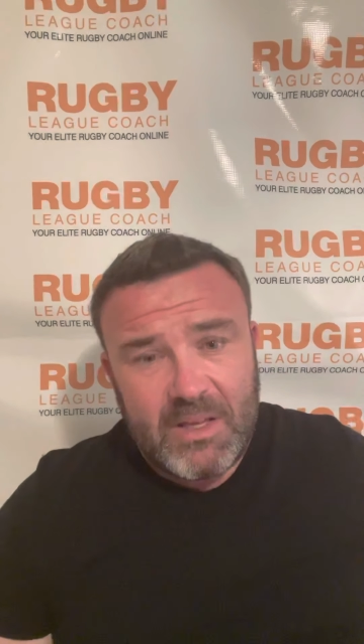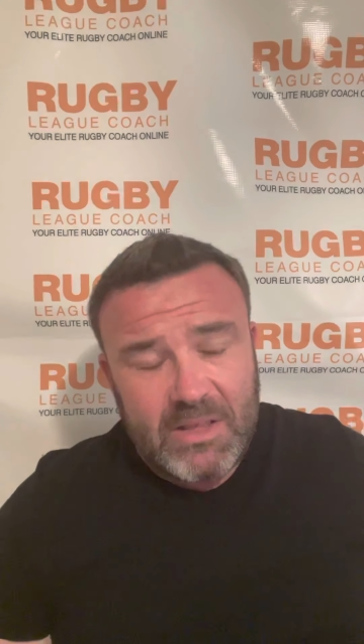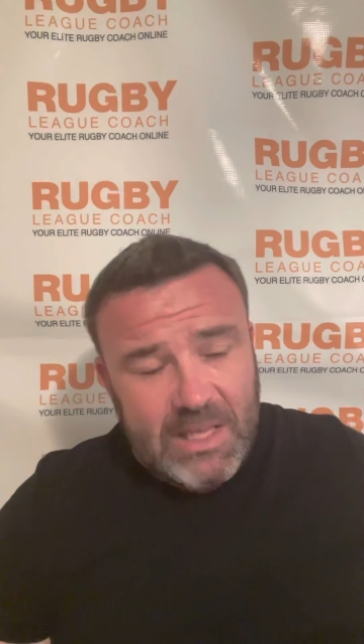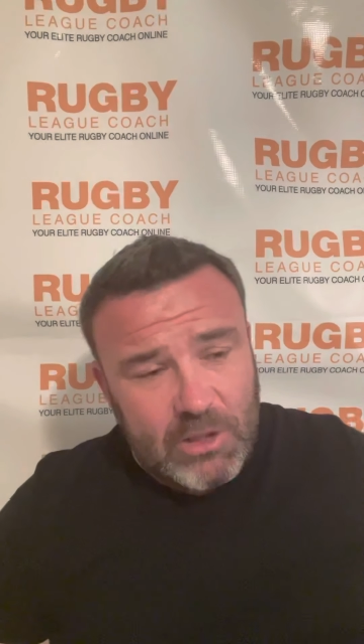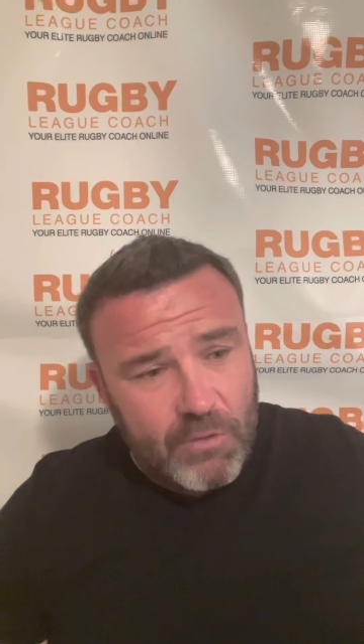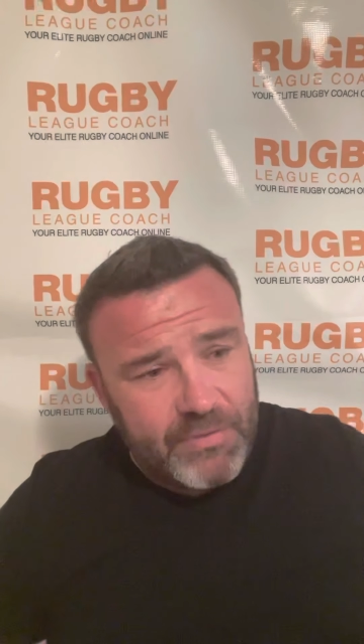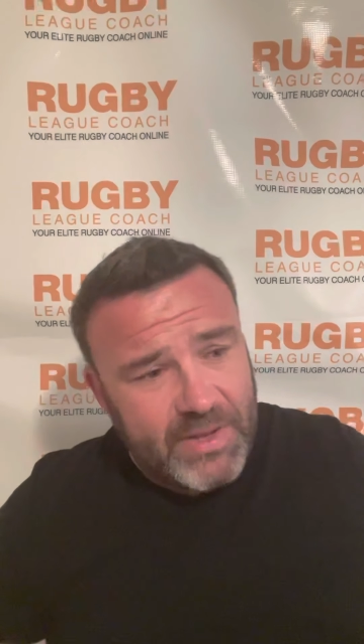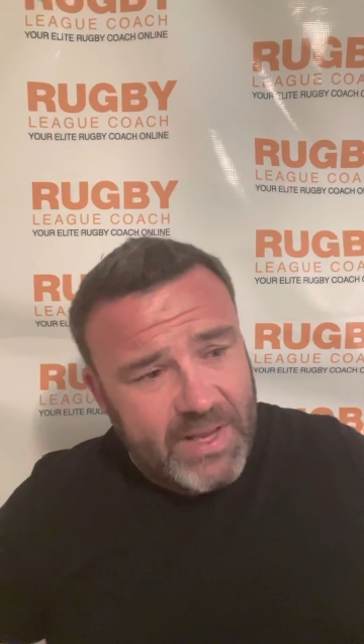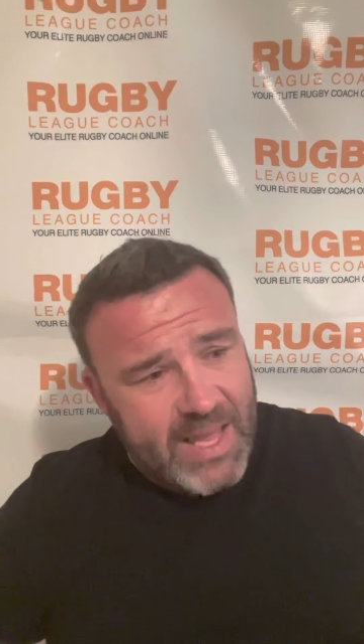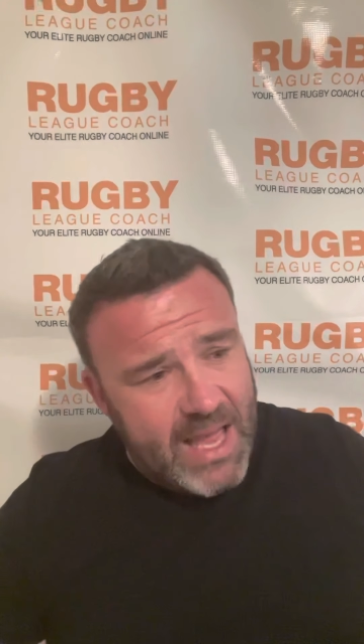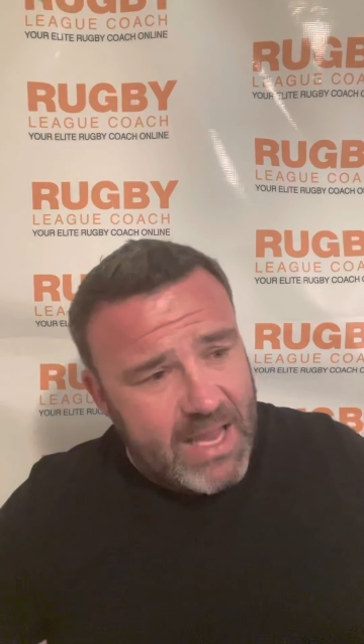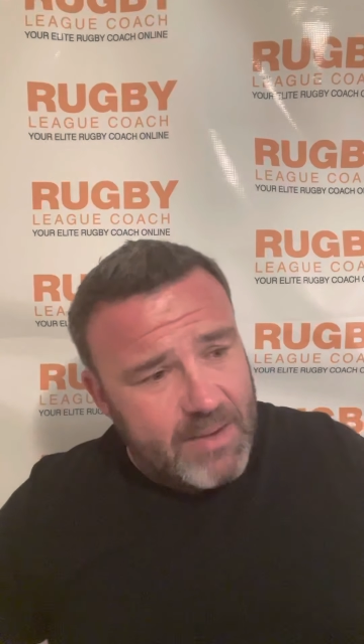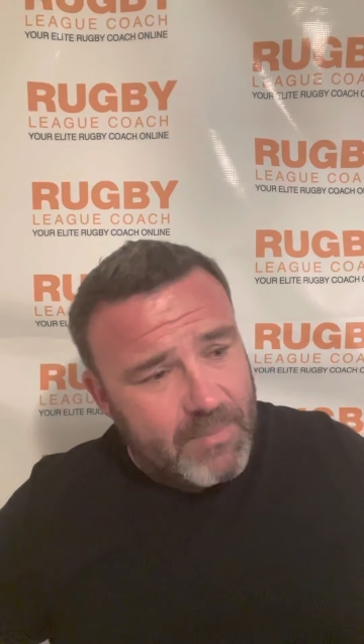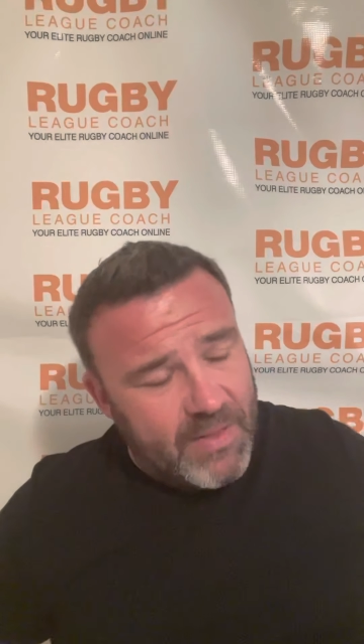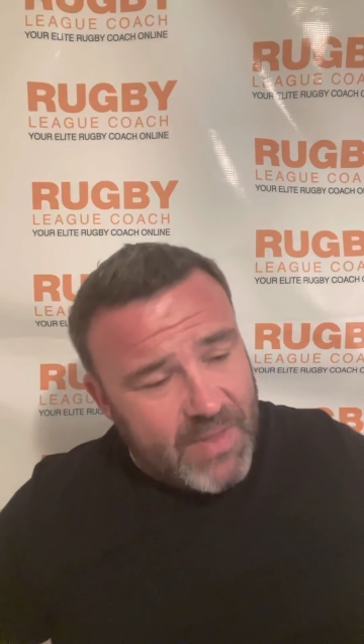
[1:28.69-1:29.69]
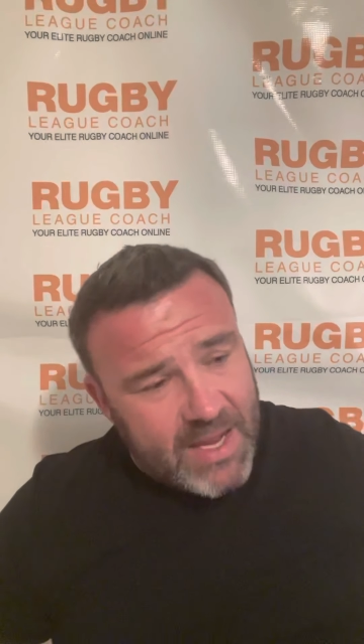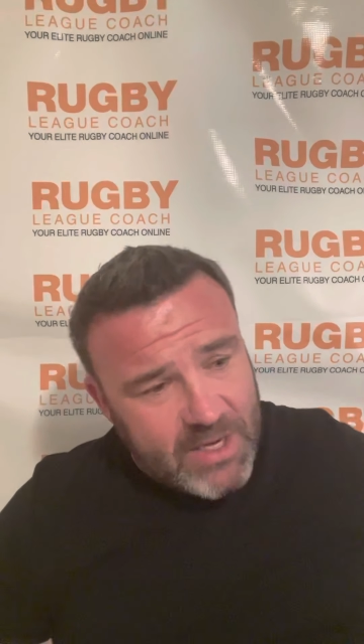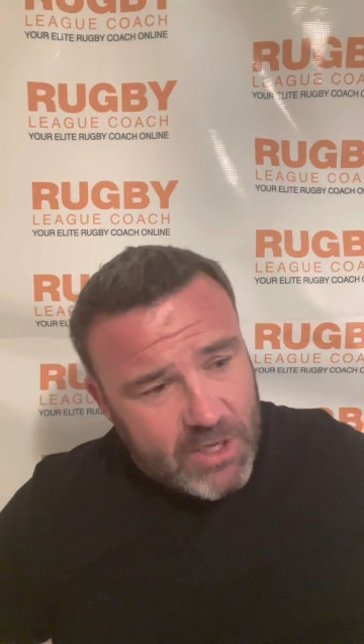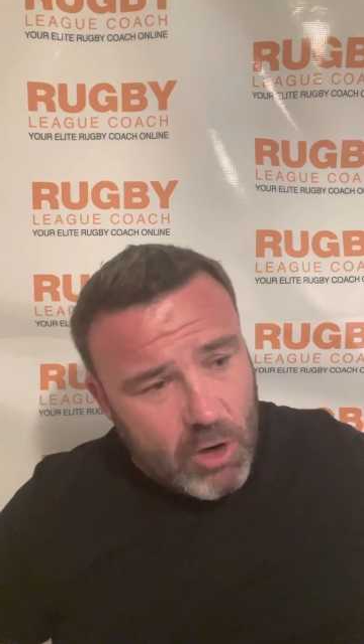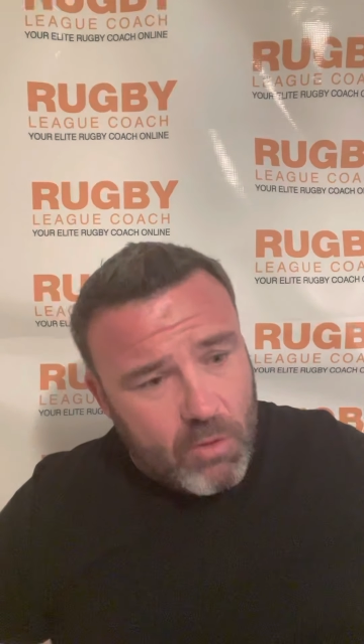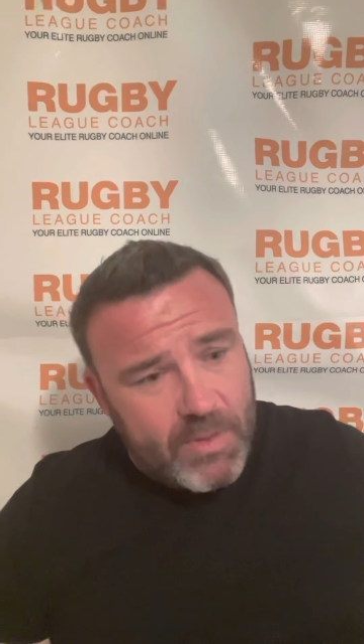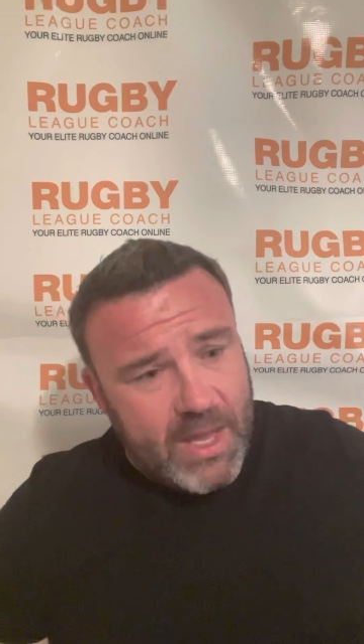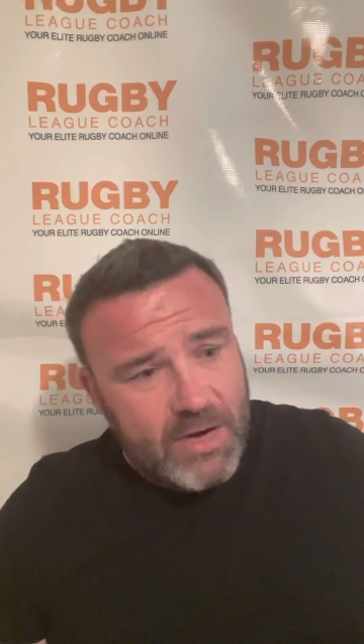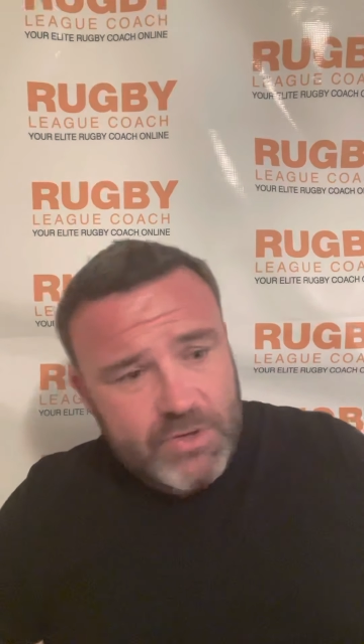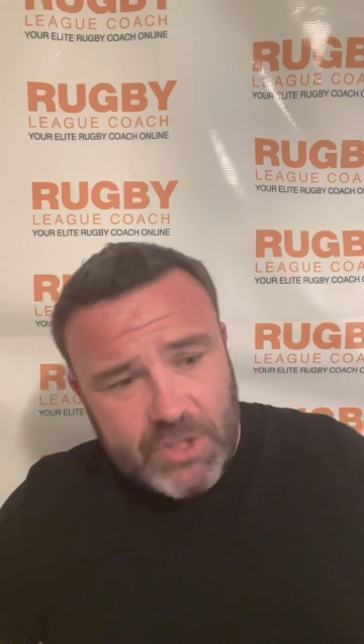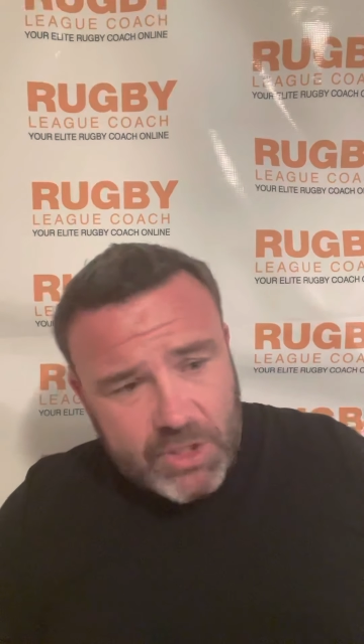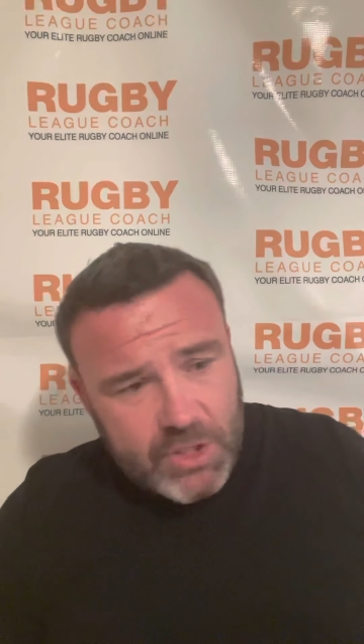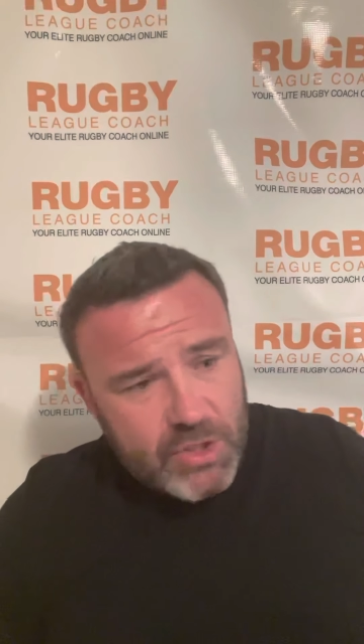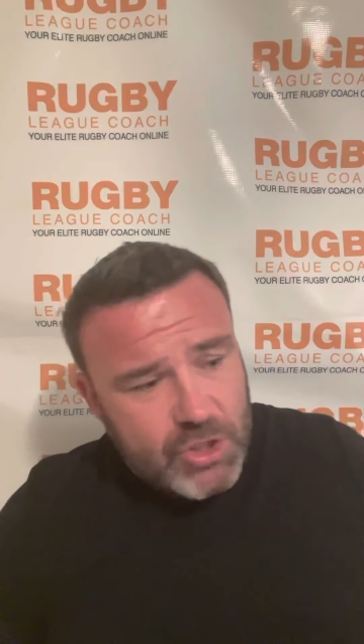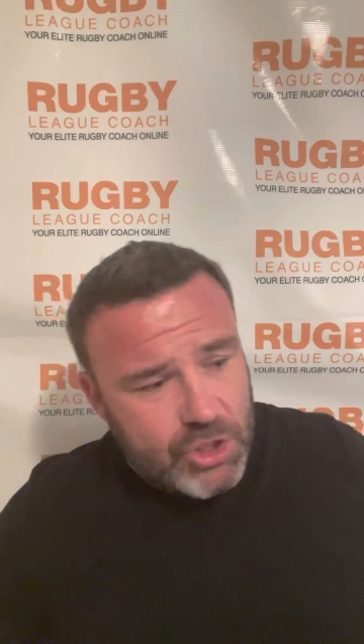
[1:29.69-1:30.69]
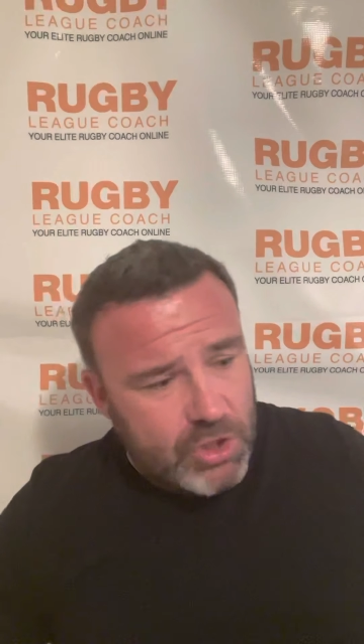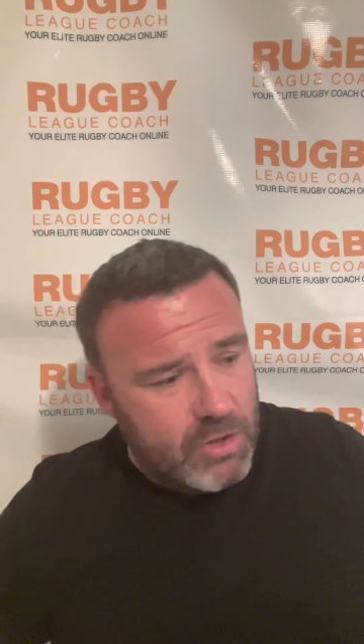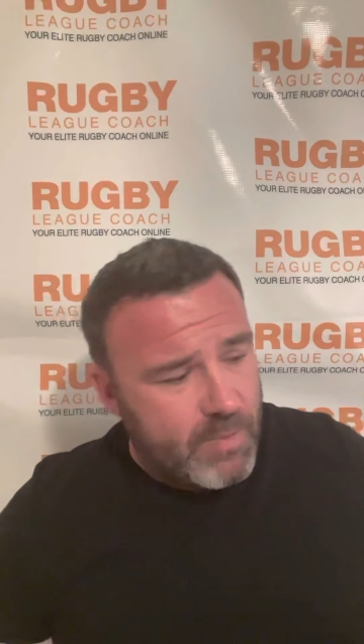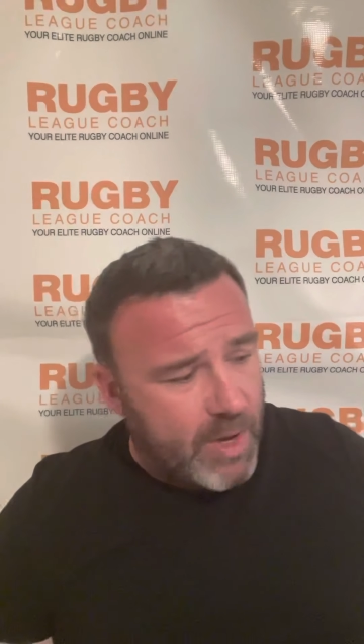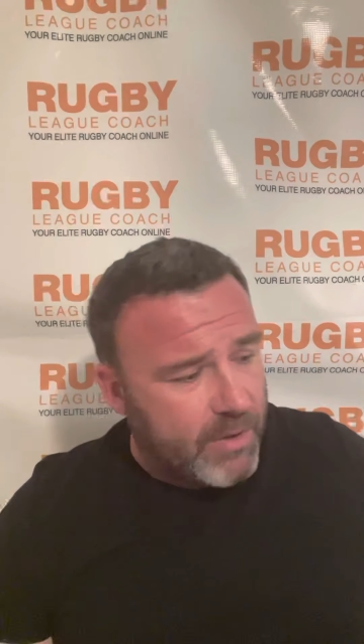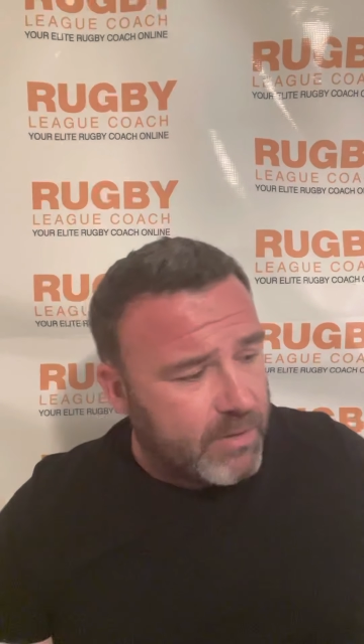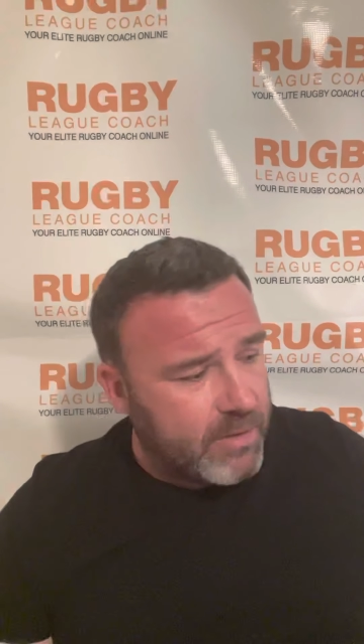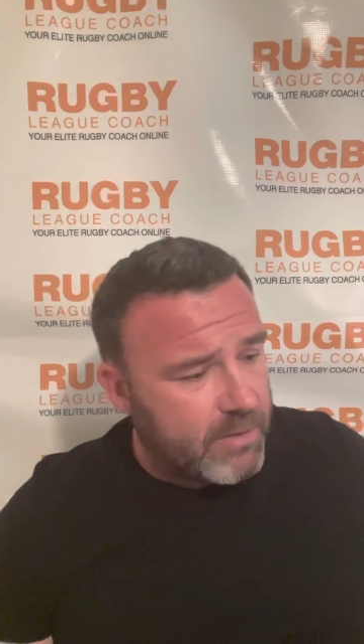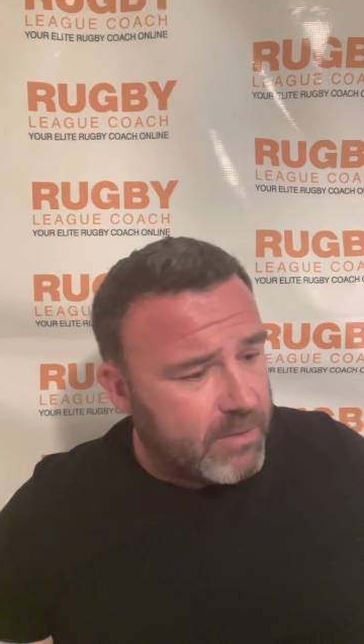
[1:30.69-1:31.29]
They love the game, and they go there as a consumer.